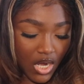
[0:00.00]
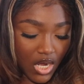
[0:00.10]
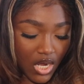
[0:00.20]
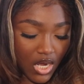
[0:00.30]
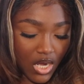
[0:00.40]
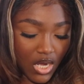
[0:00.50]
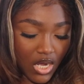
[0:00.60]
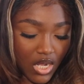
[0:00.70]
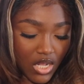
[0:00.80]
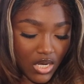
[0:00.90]

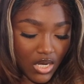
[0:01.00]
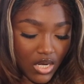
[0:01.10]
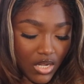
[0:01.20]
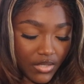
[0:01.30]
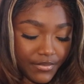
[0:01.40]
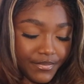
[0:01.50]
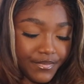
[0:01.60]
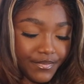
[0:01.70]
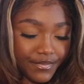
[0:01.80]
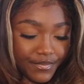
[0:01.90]

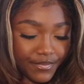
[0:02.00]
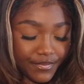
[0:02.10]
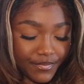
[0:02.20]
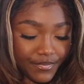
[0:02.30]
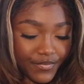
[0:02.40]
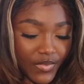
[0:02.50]
[no speech]